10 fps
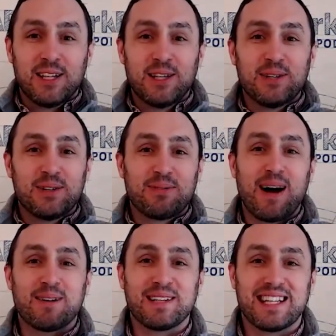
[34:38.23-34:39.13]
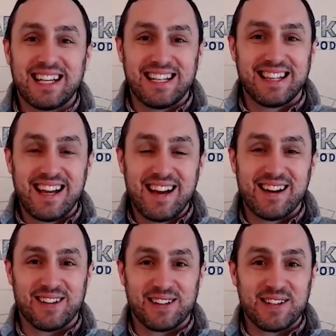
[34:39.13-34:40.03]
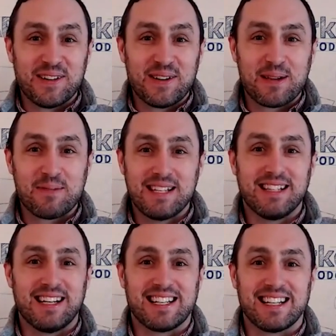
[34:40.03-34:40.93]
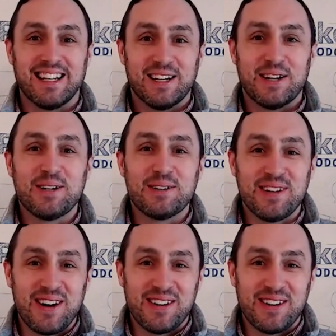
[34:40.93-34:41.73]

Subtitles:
you would probably get it there. You know what I mean? Like, who